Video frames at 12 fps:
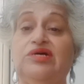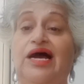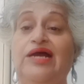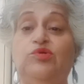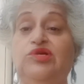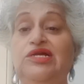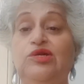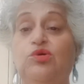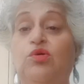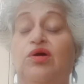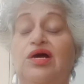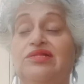I only
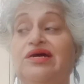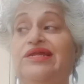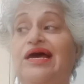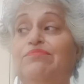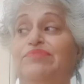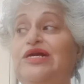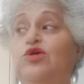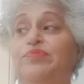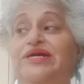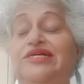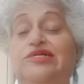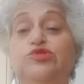know that I'm being
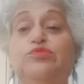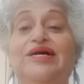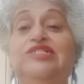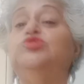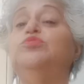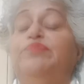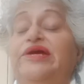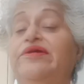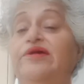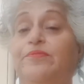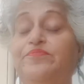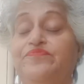obedient to my
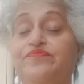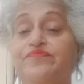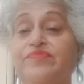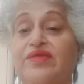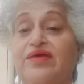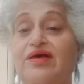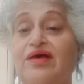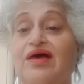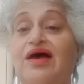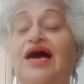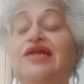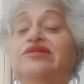superior."
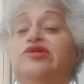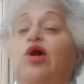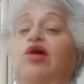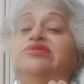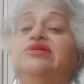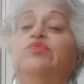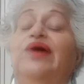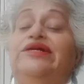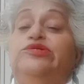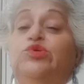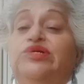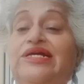And the doctor
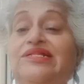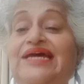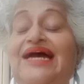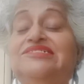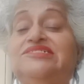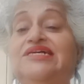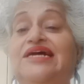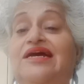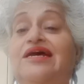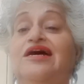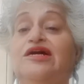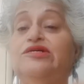went, took in the x-ray,
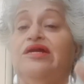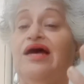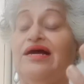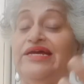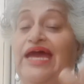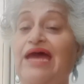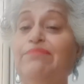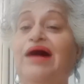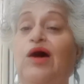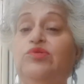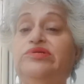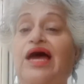came
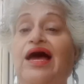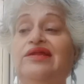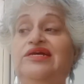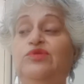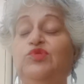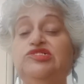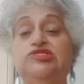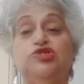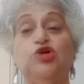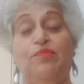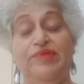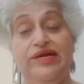out, and he was
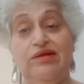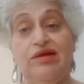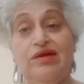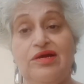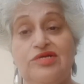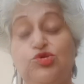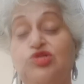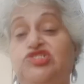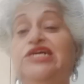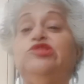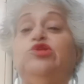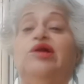sobbing. So
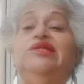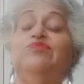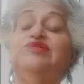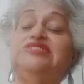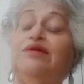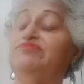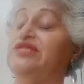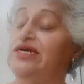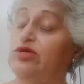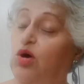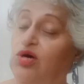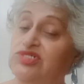she thought there was something
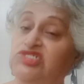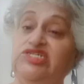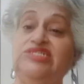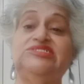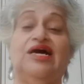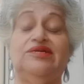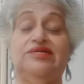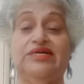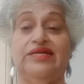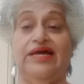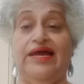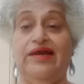wrong. She started
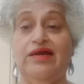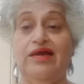crying.